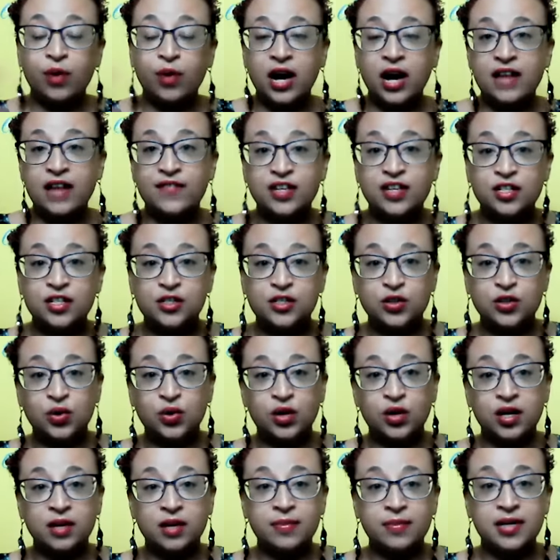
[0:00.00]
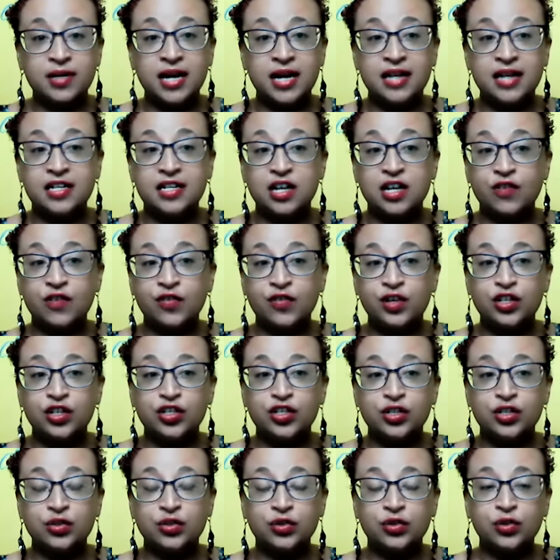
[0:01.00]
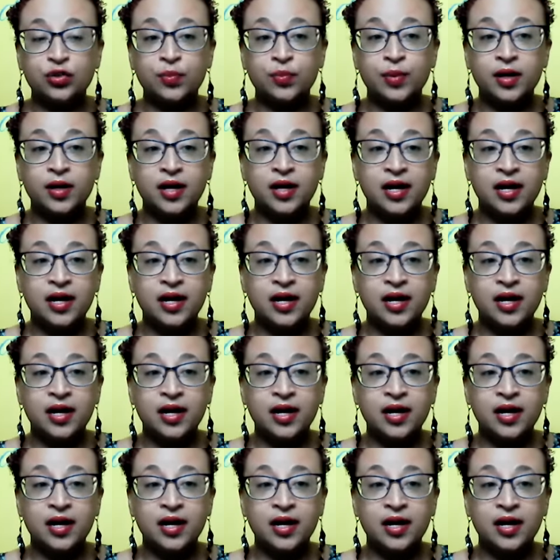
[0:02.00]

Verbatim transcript: private Soaring Beyond Definition group.